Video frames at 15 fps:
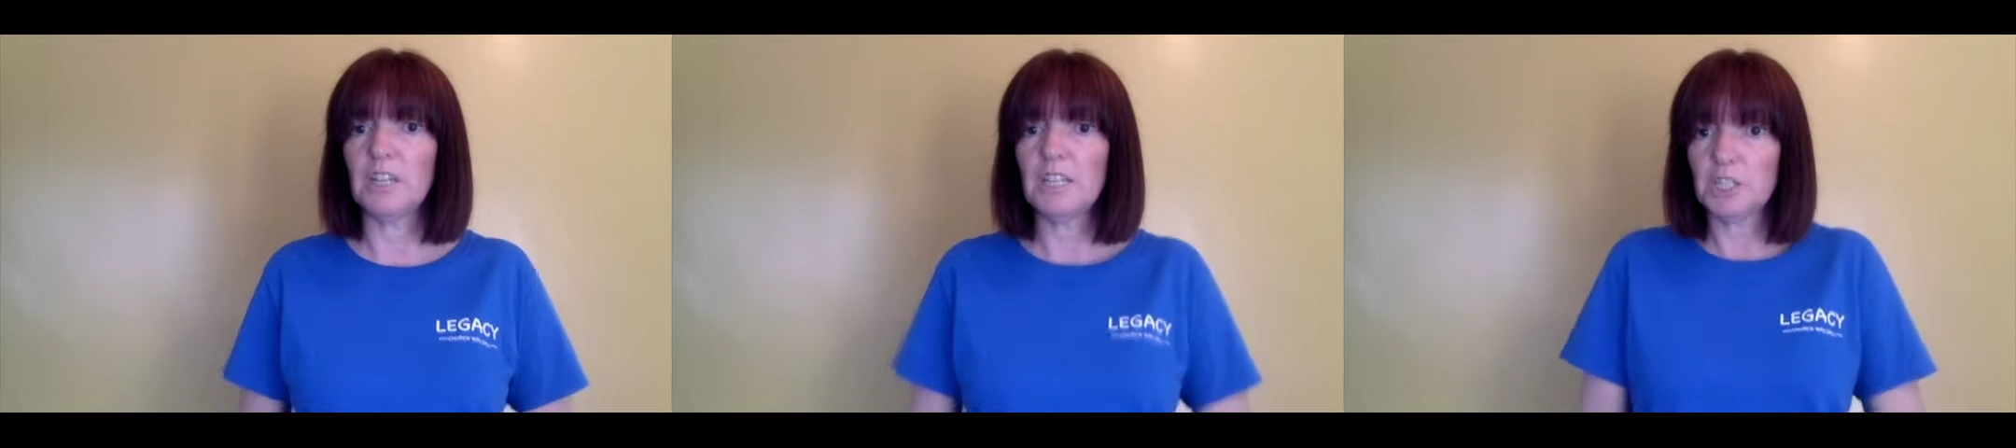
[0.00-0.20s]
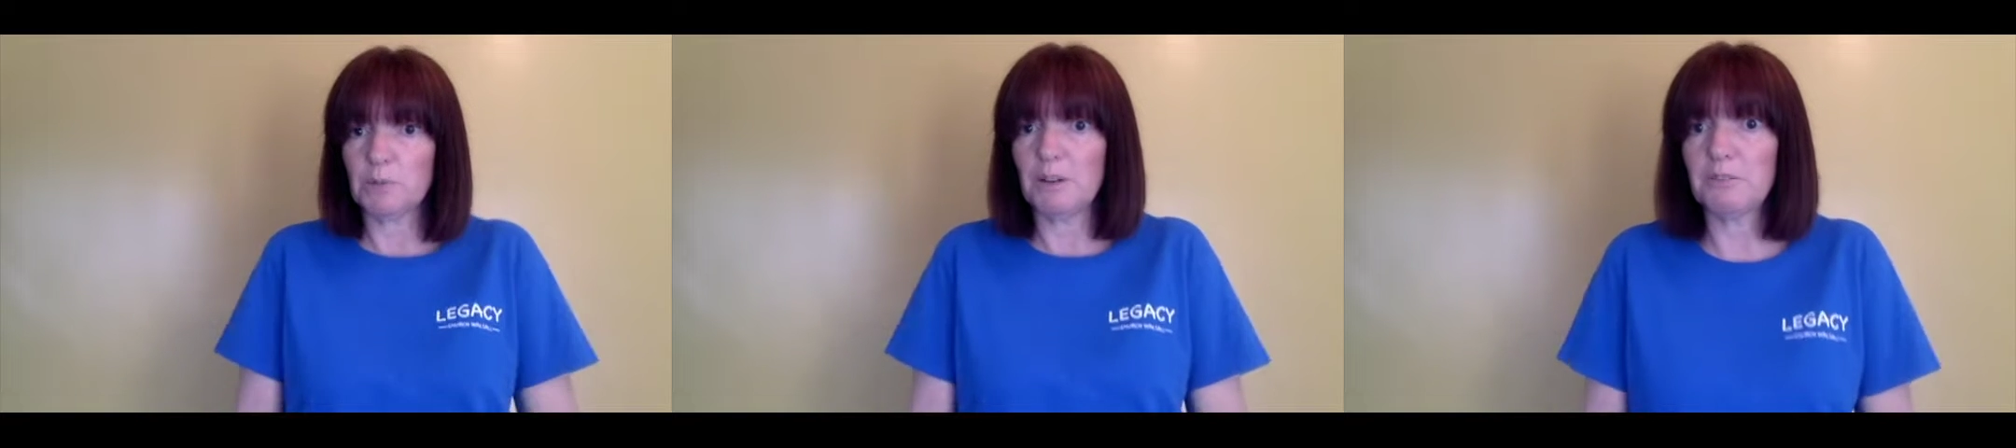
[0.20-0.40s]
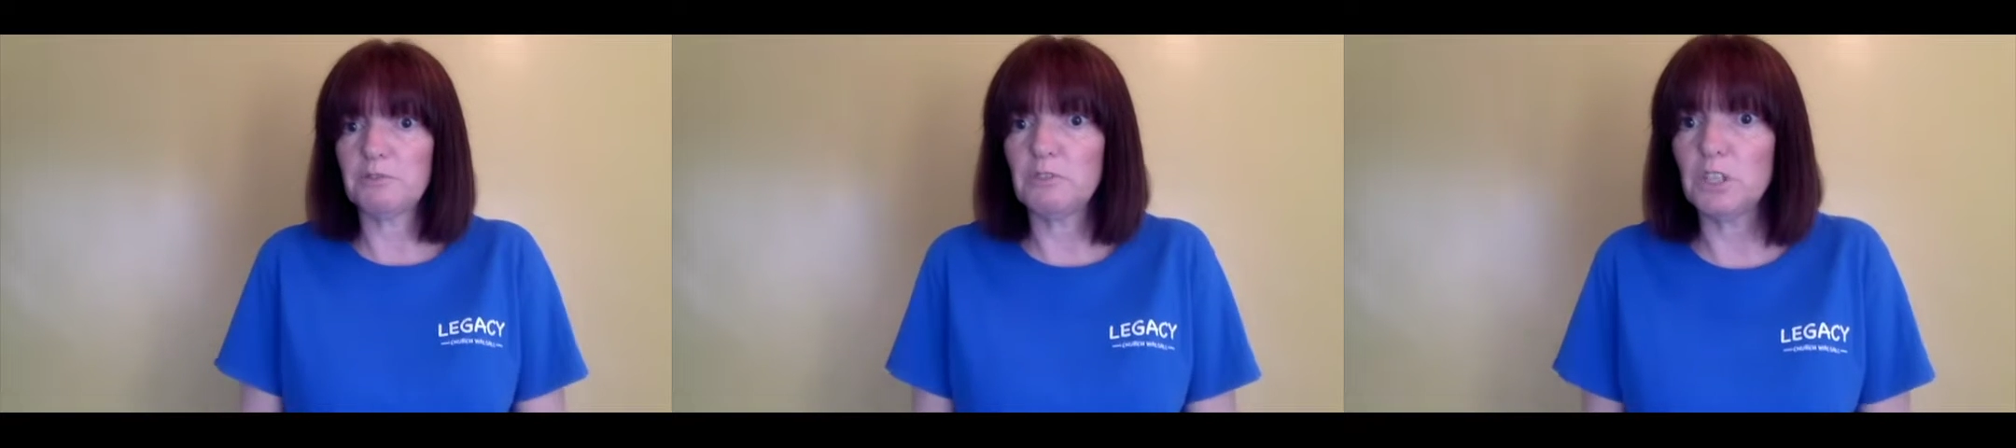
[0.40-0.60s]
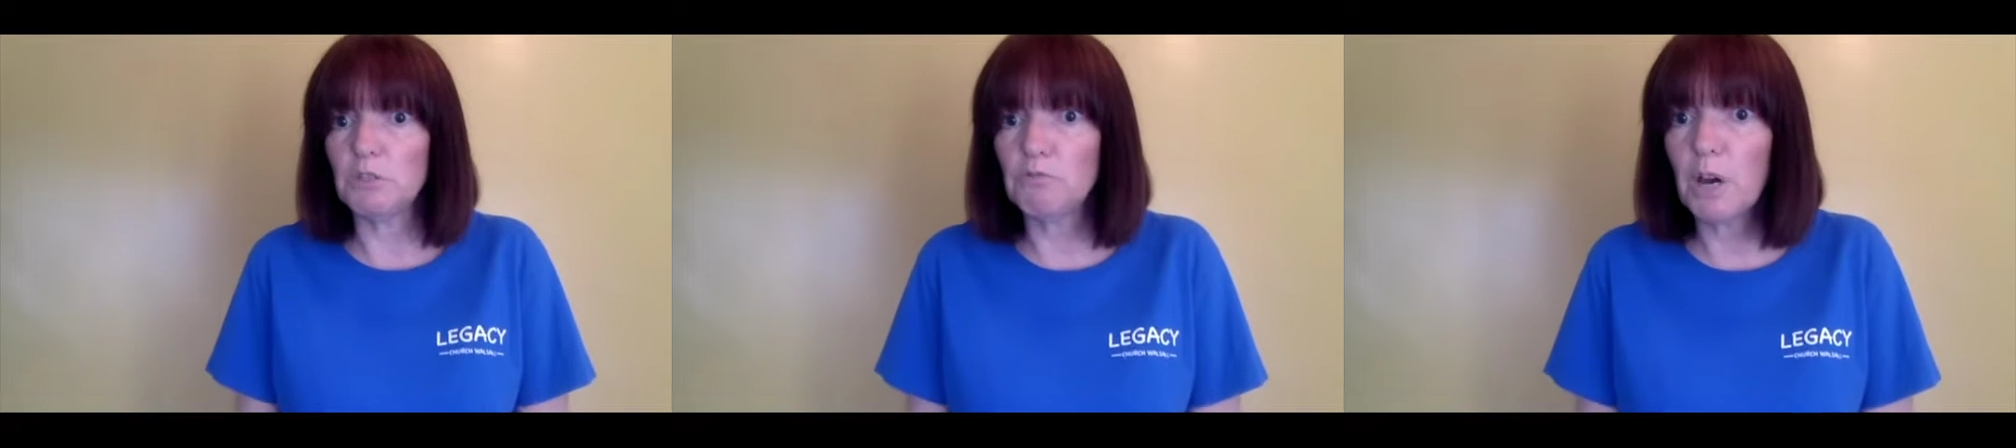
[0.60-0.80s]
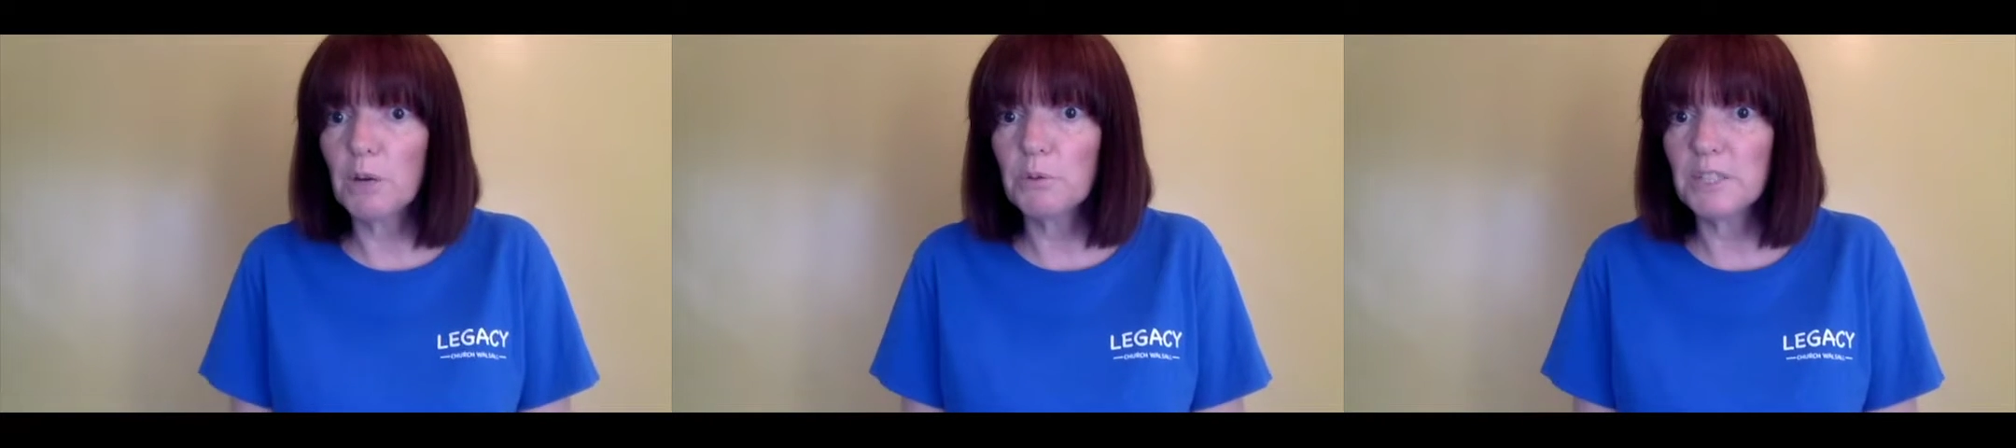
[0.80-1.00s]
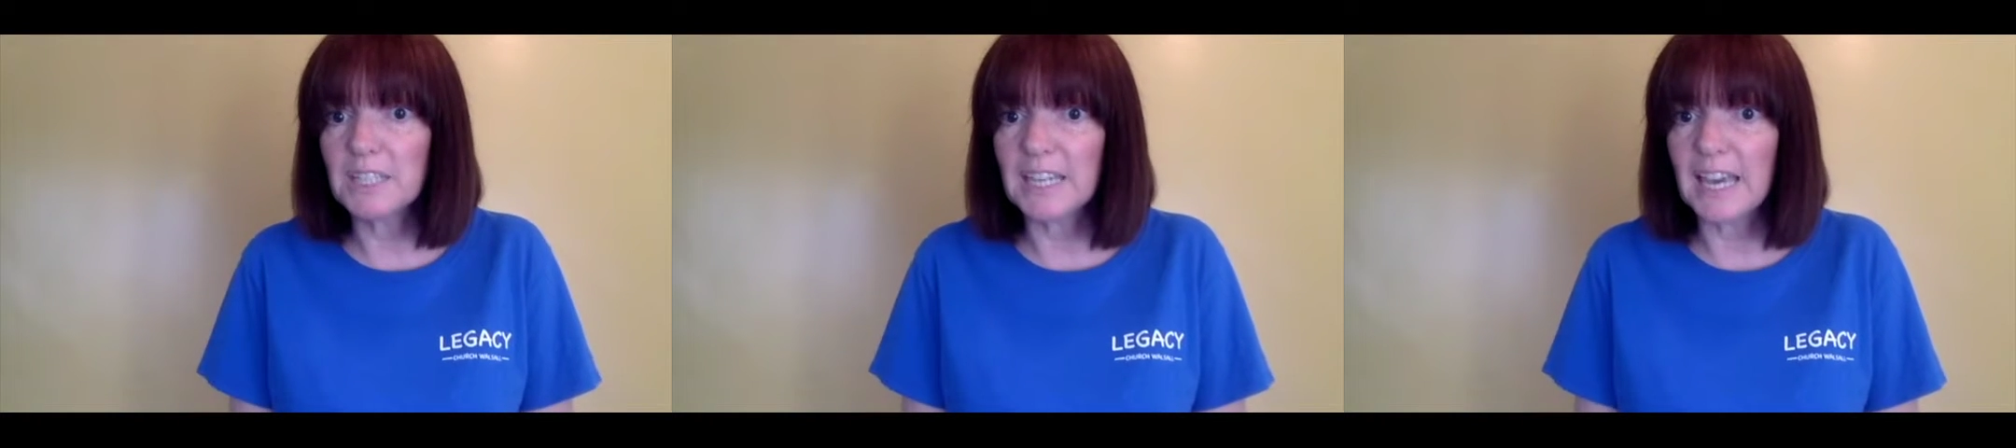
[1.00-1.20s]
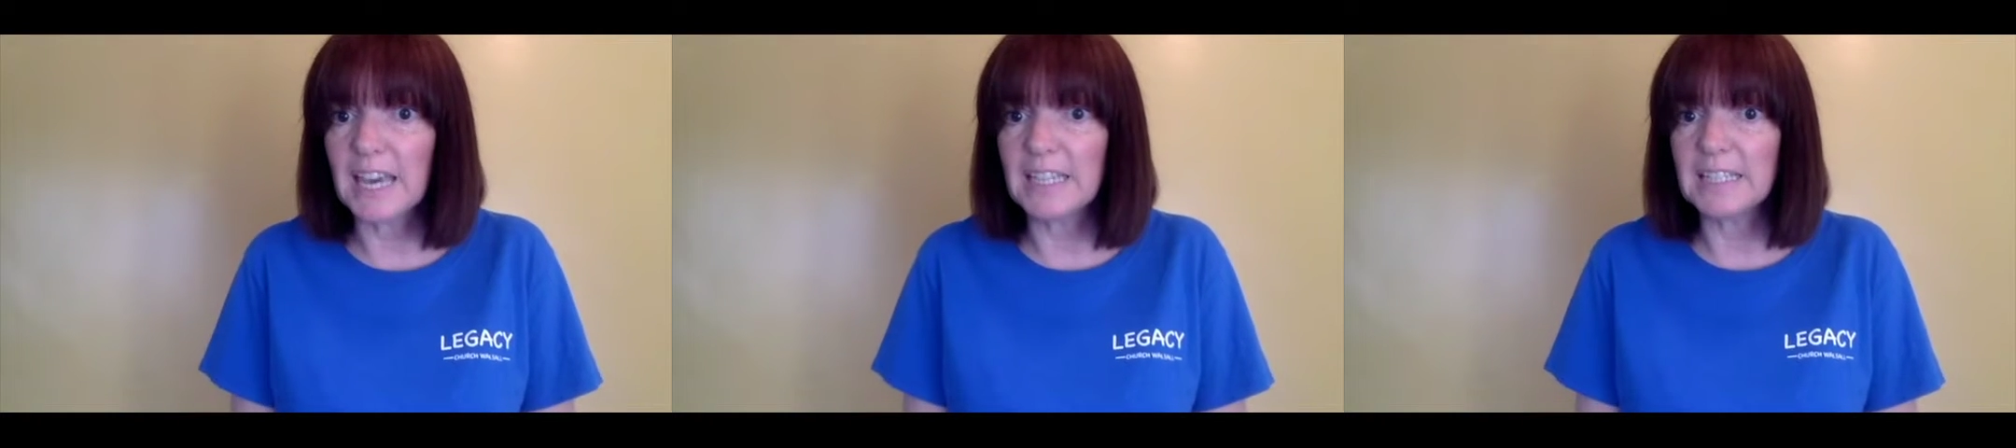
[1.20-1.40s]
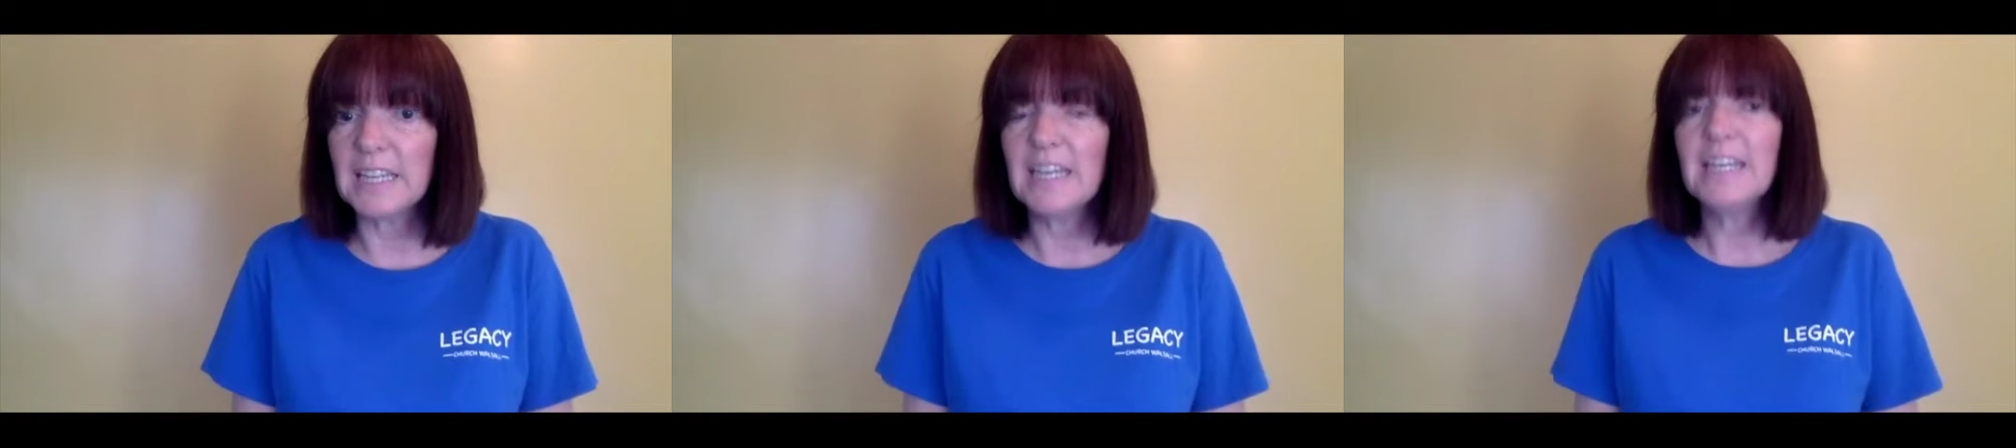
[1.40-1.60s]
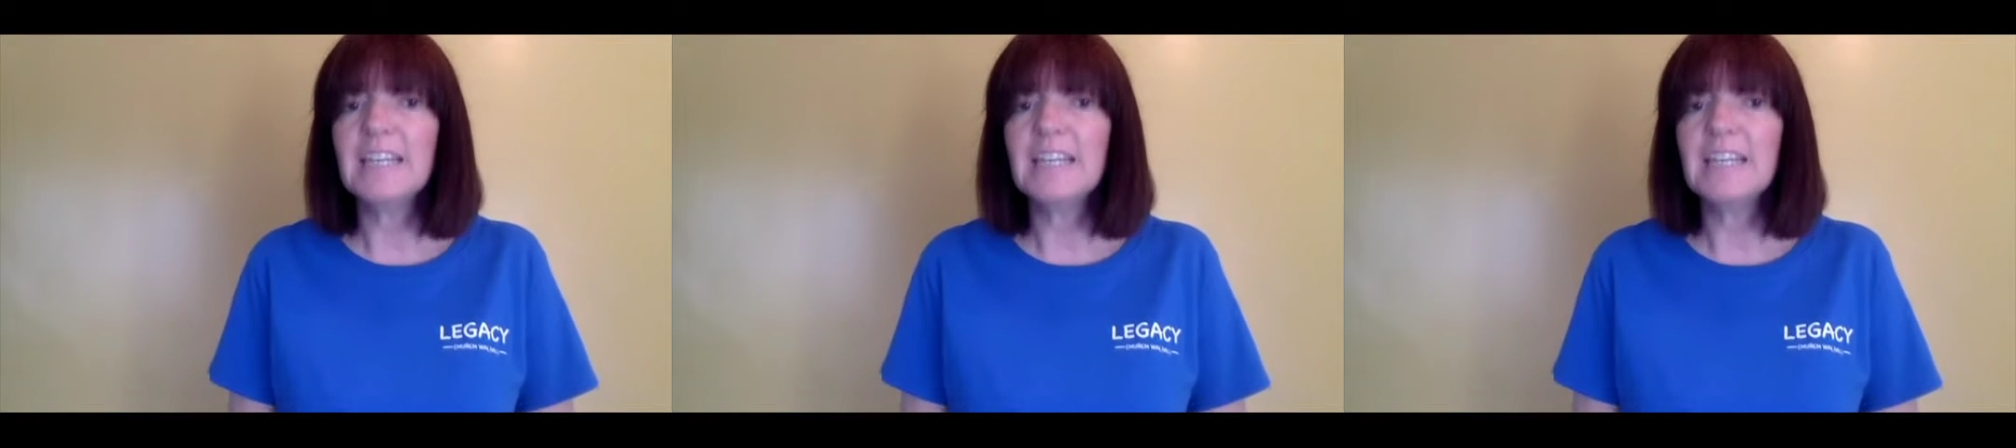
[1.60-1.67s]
So after he'd rose again,